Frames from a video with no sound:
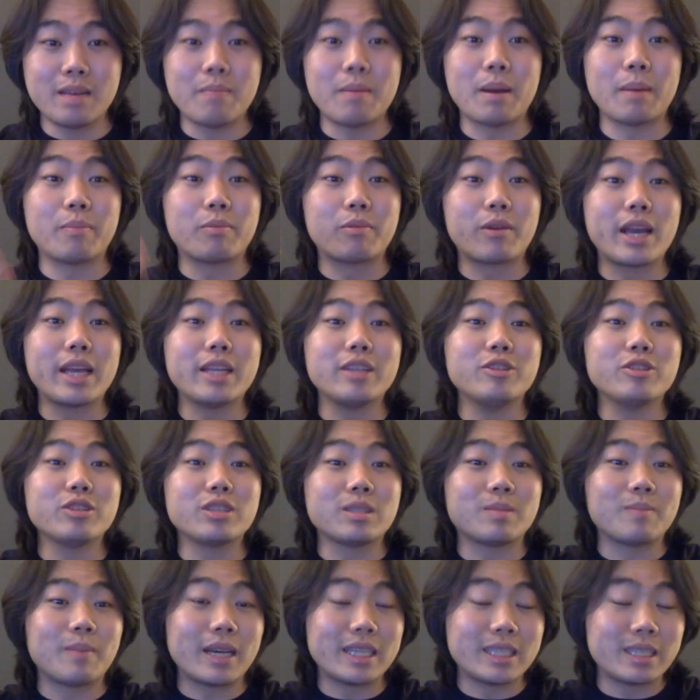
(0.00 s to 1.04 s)
My brain
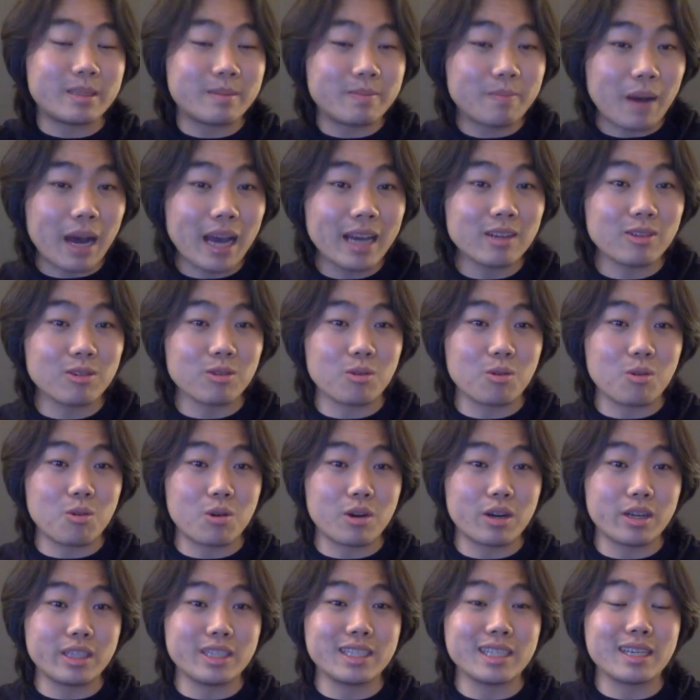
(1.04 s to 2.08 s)
uses my spinal
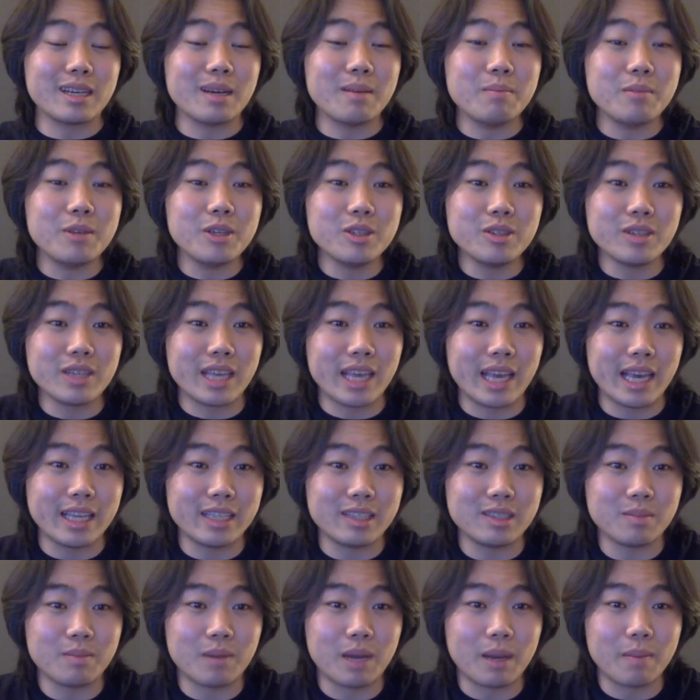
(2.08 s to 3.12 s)
cord to
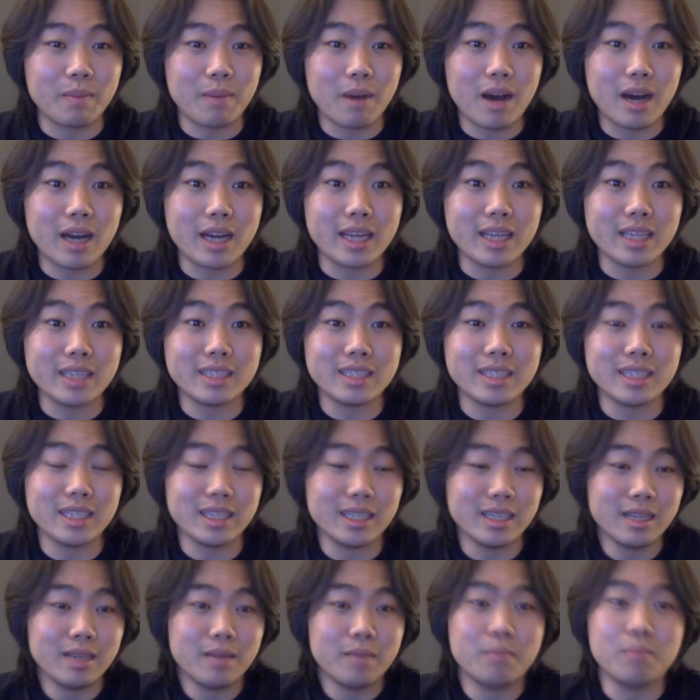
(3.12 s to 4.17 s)
communicate to my body
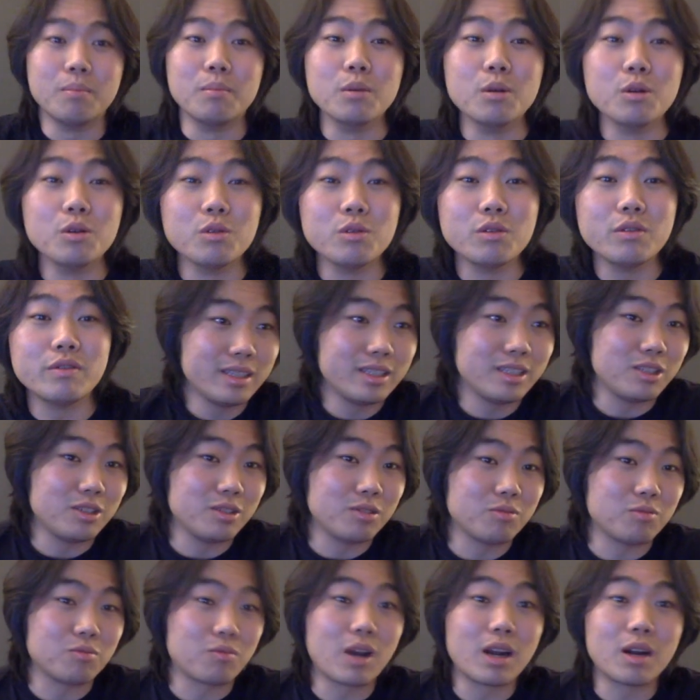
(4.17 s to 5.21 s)
to move,
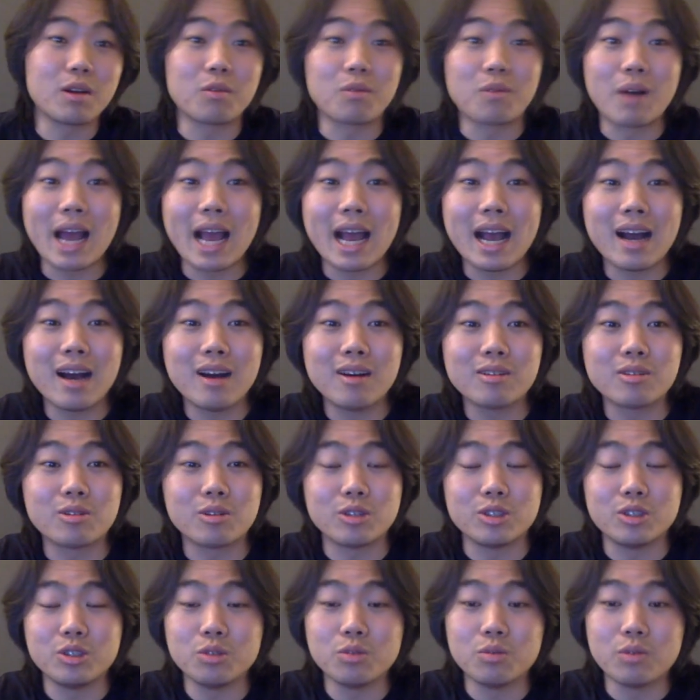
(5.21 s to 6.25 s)
to run around,
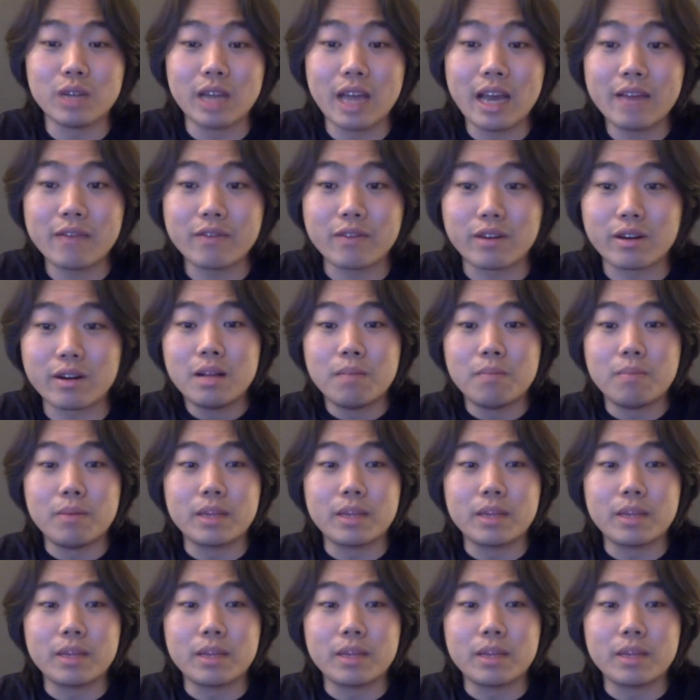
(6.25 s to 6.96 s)
or do whatever.